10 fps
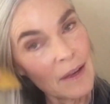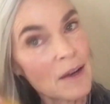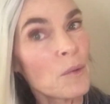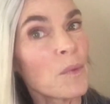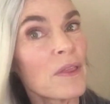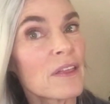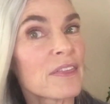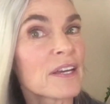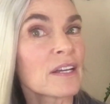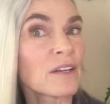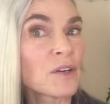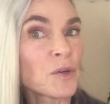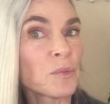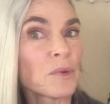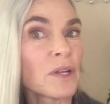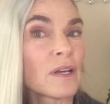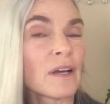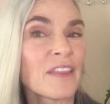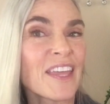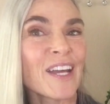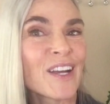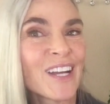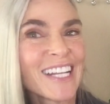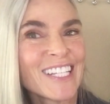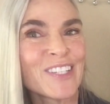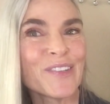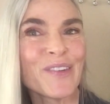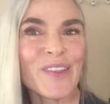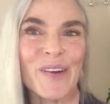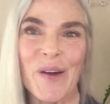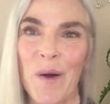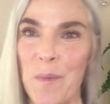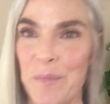with a thick tooth comb.